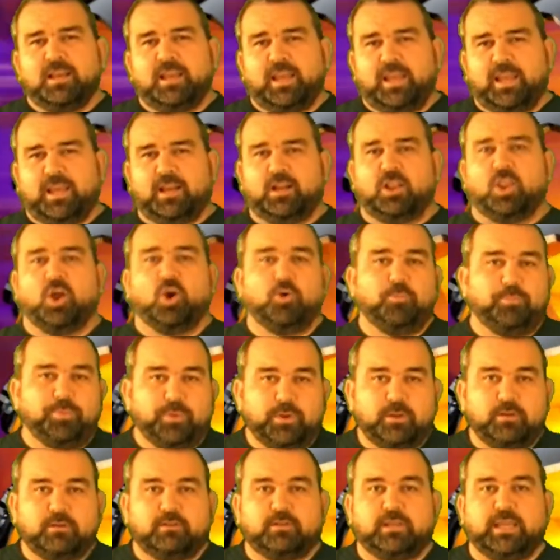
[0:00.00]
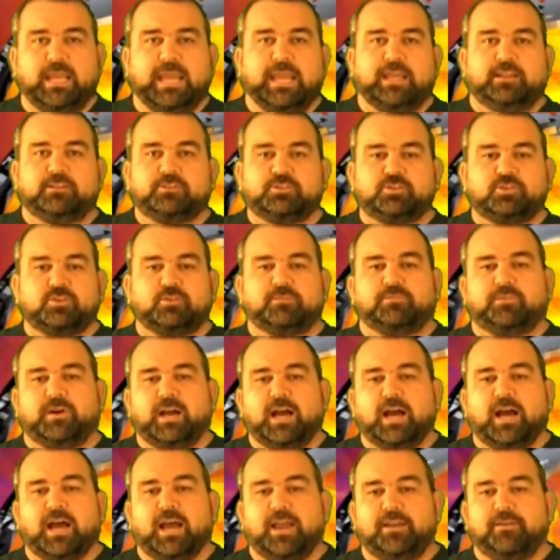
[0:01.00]
antelope can
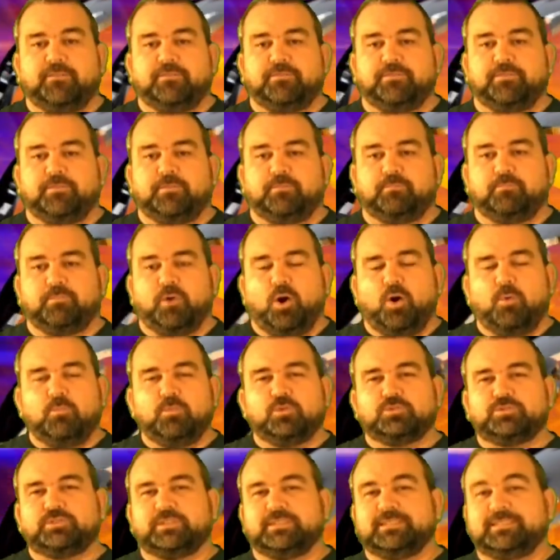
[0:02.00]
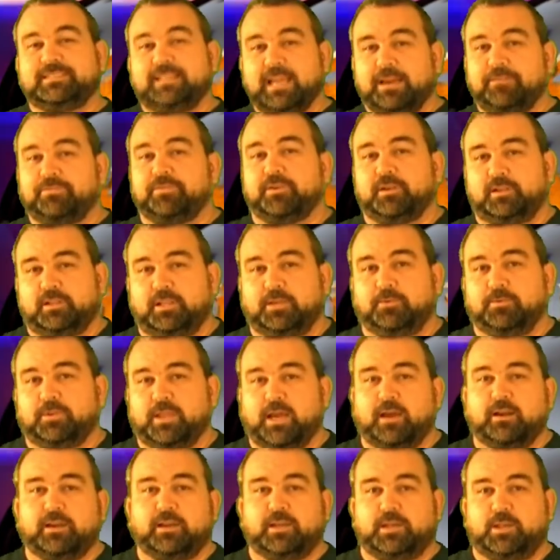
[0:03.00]
survive almost indefinitely
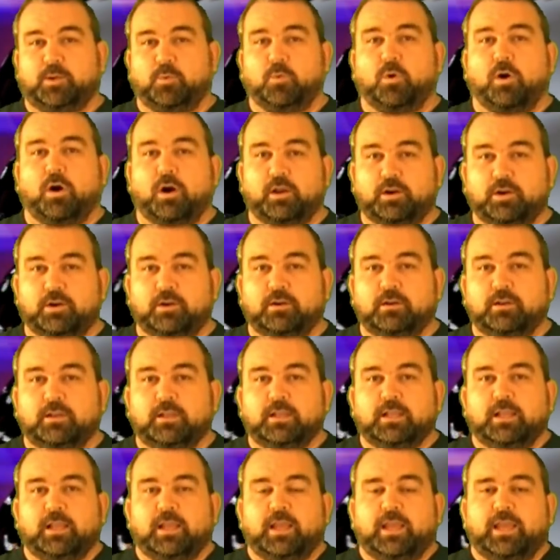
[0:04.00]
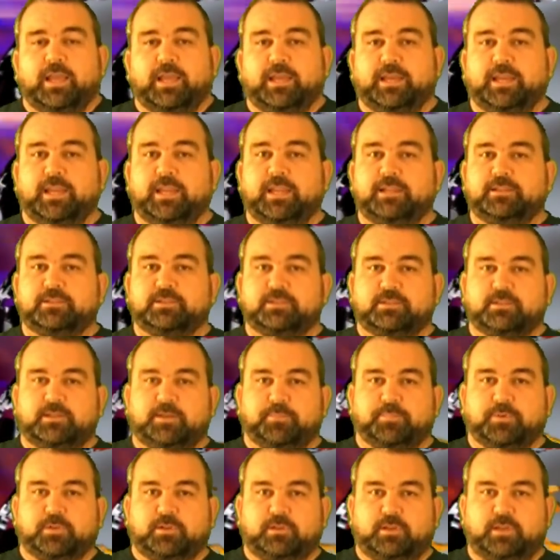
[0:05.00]
without any water. It eats
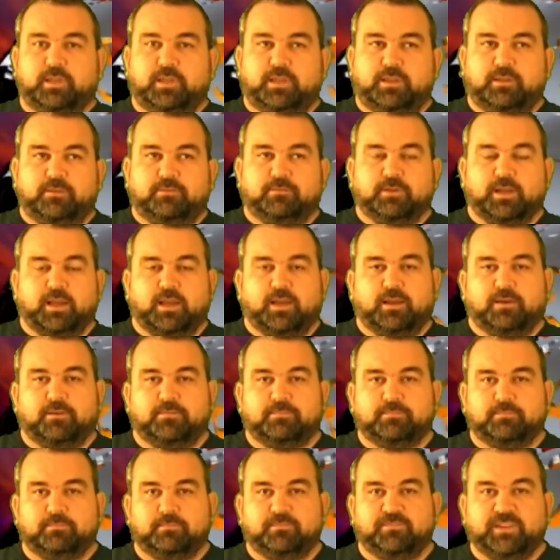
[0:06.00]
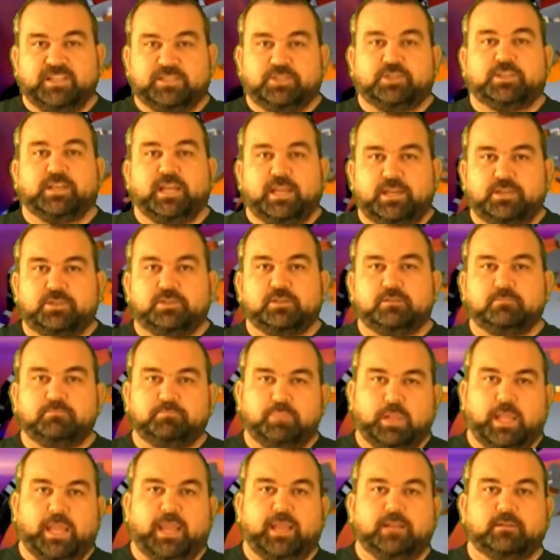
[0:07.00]
typically uh, vegetation,
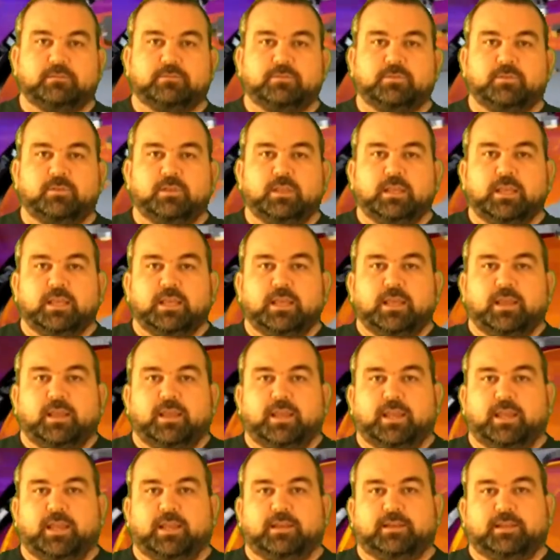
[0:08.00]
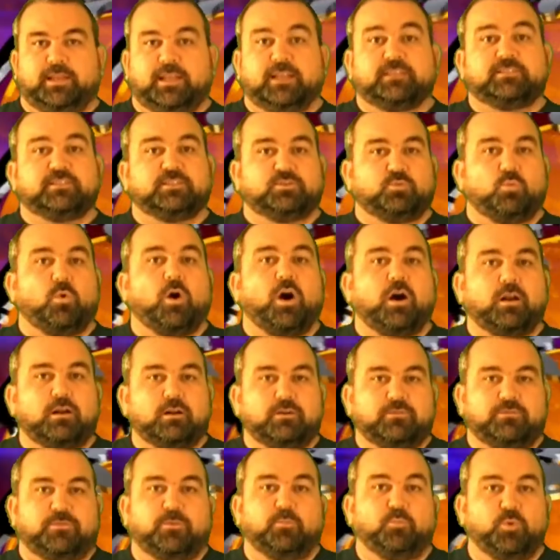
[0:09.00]
plants, and it gets its
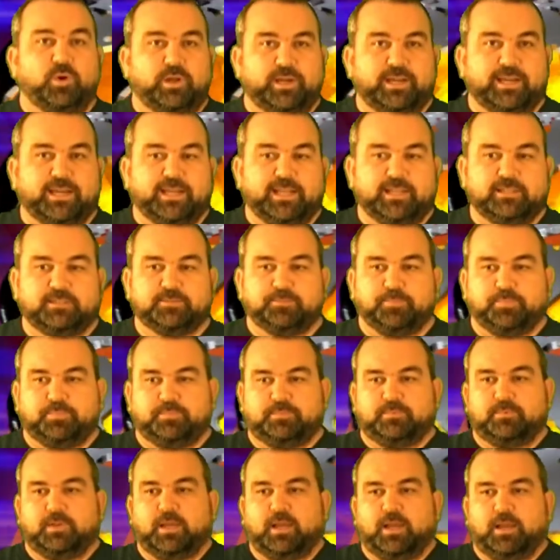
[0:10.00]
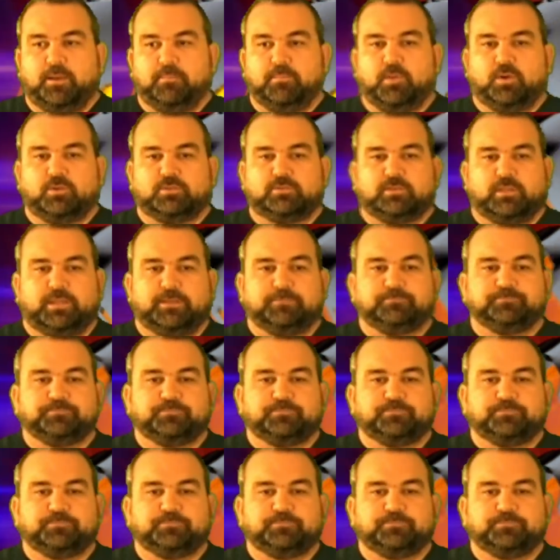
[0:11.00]
water from what it eats uh, mostly.